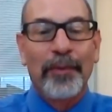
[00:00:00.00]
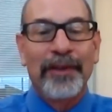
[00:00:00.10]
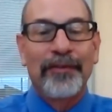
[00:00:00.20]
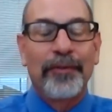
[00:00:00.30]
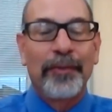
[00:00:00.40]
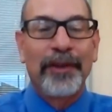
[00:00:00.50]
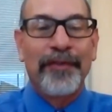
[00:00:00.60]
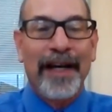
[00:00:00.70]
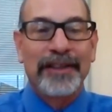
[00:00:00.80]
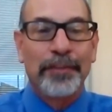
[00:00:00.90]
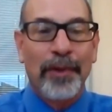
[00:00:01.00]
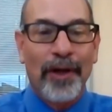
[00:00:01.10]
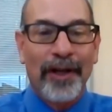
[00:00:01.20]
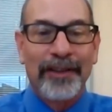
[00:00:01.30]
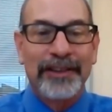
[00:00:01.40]
We've found some
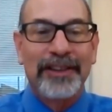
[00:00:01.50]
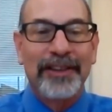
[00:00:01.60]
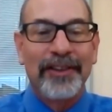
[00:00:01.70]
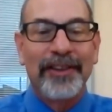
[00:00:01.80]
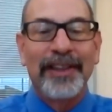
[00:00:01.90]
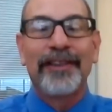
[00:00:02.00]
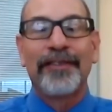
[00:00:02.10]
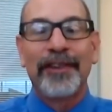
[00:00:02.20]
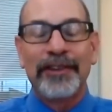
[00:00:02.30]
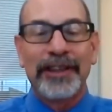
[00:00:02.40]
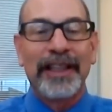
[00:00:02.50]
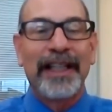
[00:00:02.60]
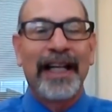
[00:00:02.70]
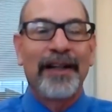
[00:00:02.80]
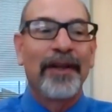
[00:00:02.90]
partners to do the infusion,
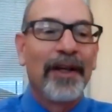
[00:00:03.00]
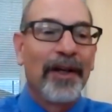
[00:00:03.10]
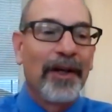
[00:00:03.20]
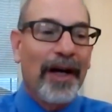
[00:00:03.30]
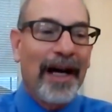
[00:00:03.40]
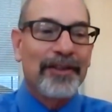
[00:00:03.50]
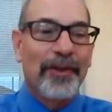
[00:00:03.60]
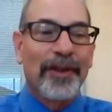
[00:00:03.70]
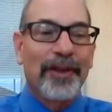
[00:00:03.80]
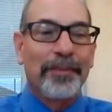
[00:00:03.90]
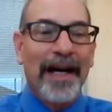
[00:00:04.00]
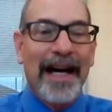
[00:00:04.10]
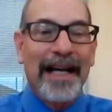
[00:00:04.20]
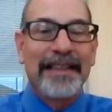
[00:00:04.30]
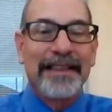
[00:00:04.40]
and sort of
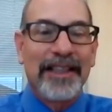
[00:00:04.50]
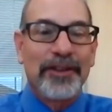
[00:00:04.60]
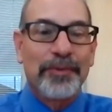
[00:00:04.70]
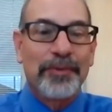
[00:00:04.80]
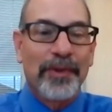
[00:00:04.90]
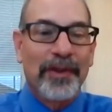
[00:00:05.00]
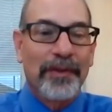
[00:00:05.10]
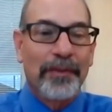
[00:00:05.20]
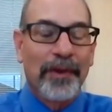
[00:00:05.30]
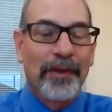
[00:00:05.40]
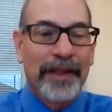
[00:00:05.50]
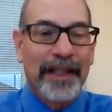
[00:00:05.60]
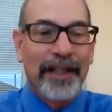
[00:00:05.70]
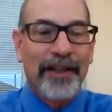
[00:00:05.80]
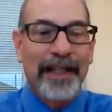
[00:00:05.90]
behind the scenes we're
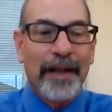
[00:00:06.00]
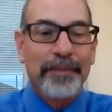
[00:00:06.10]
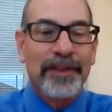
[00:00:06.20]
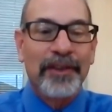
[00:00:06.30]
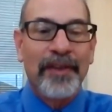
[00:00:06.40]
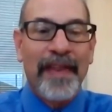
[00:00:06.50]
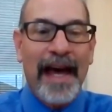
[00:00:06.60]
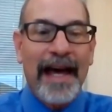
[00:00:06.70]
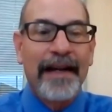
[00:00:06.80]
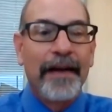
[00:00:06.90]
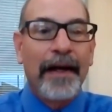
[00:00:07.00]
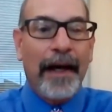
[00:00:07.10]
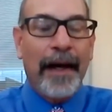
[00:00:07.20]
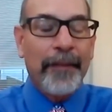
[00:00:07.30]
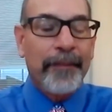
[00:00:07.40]
gearing up to do
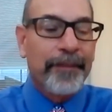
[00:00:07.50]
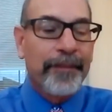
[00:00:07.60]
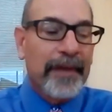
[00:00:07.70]
that.